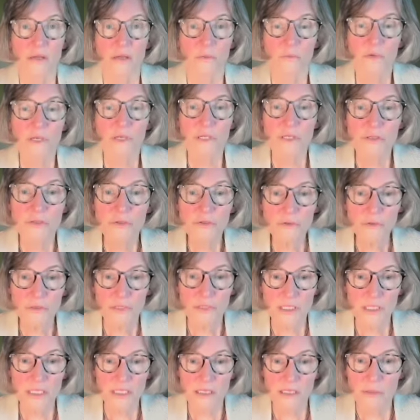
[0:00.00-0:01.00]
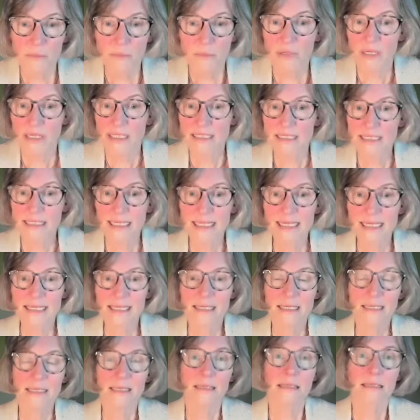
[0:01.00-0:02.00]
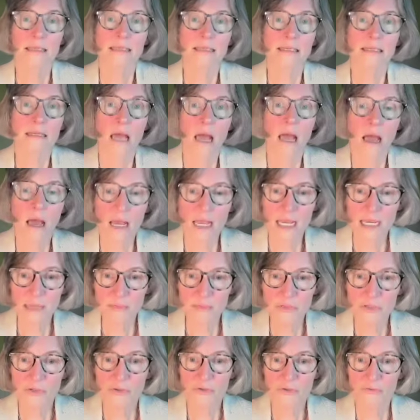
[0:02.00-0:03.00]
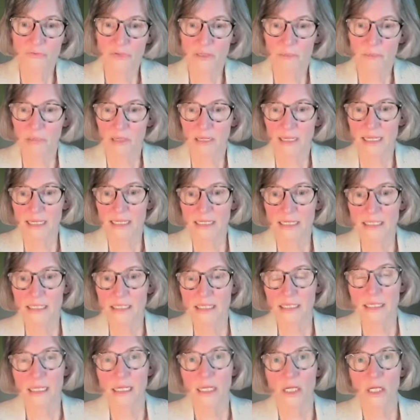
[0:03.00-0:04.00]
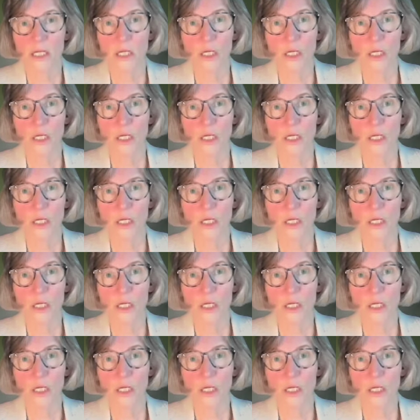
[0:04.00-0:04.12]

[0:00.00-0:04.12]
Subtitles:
We do it by taking the time to replace